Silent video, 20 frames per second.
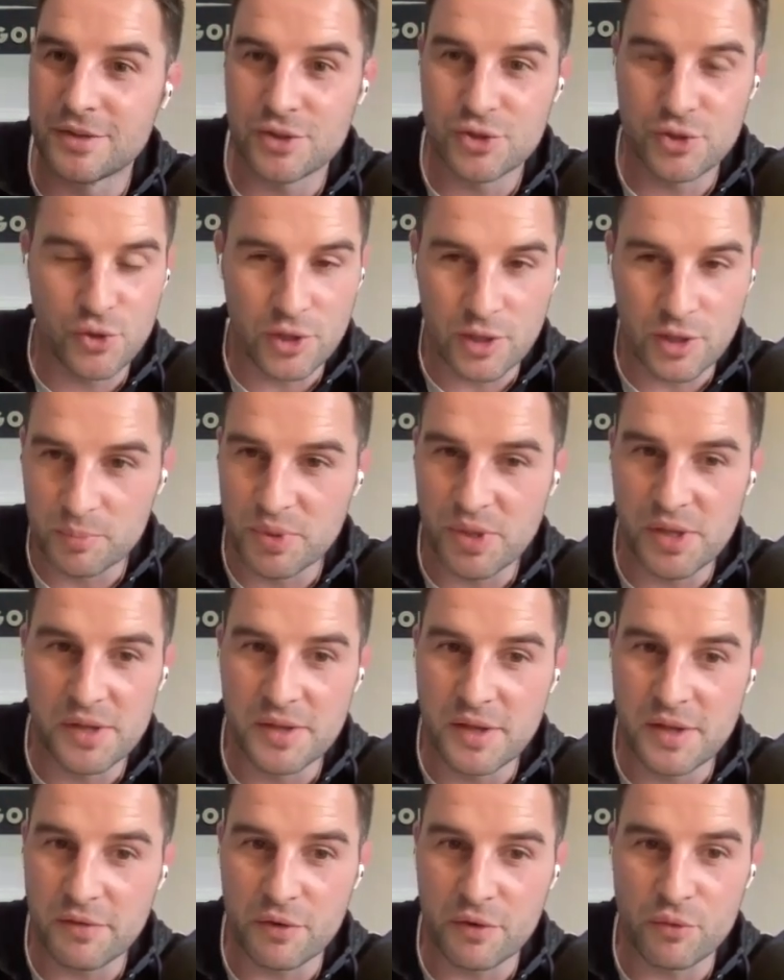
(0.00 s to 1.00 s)
to a completely
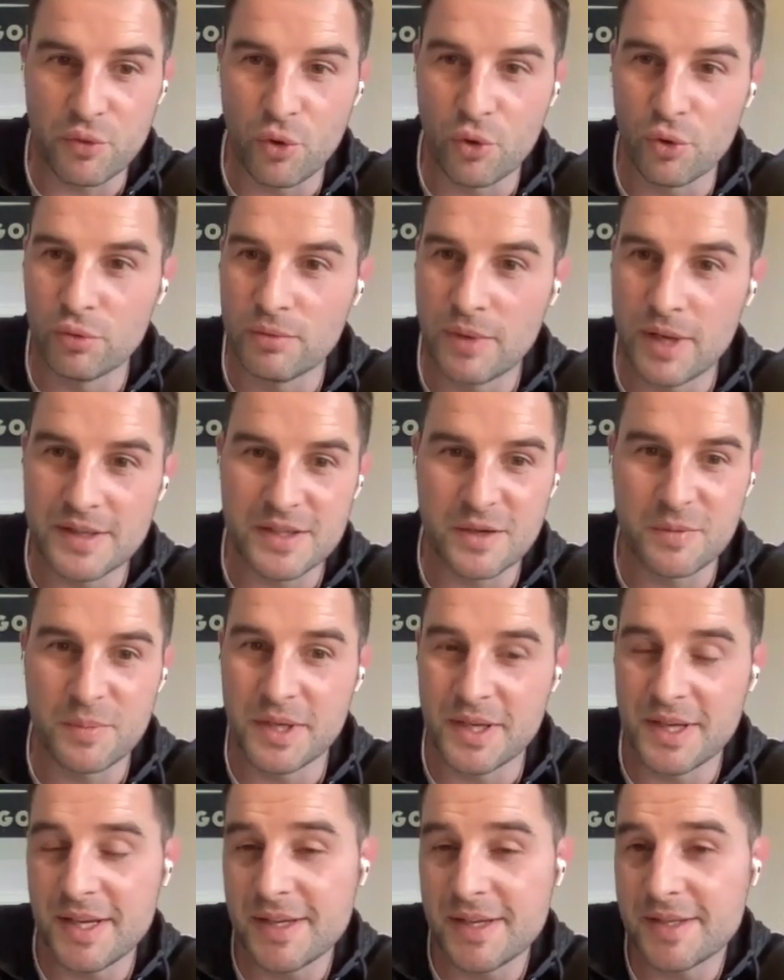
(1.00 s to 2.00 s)
different role? Has it
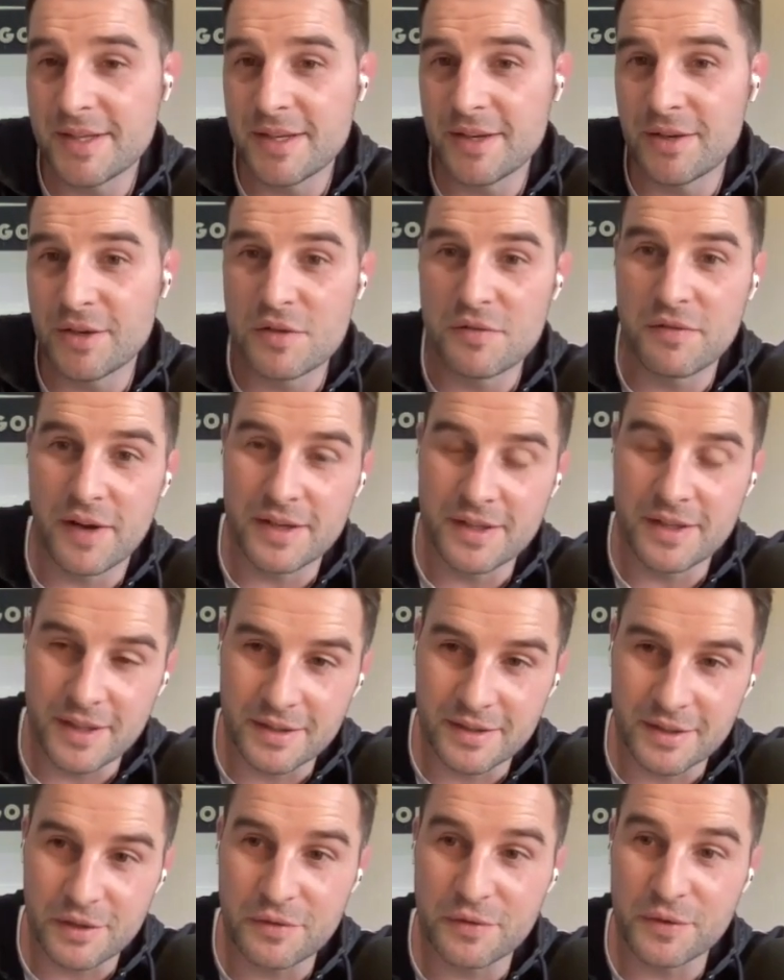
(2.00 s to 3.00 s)
been easy? Are you finding
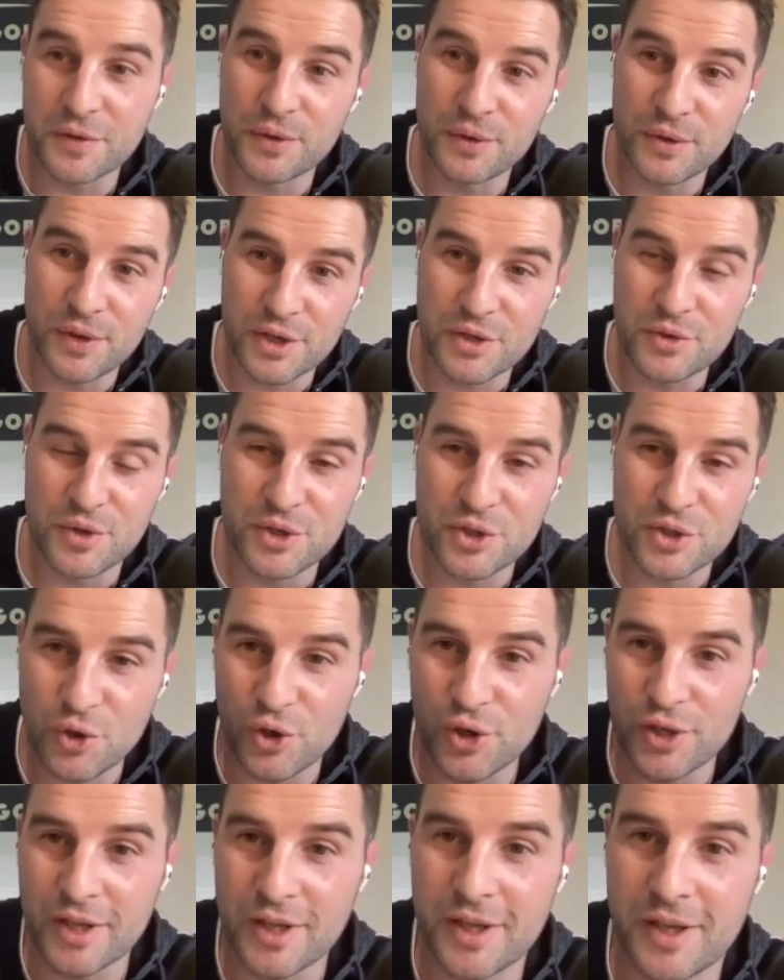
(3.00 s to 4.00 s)
it difficult? Are you
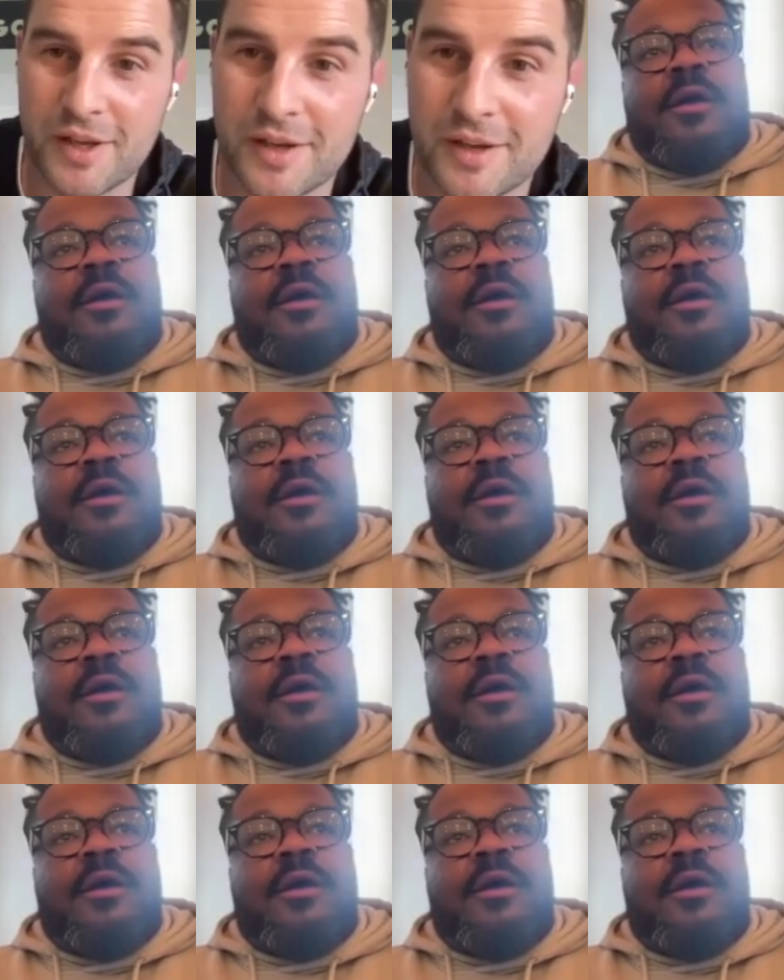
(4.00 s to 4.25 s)
enjoying it?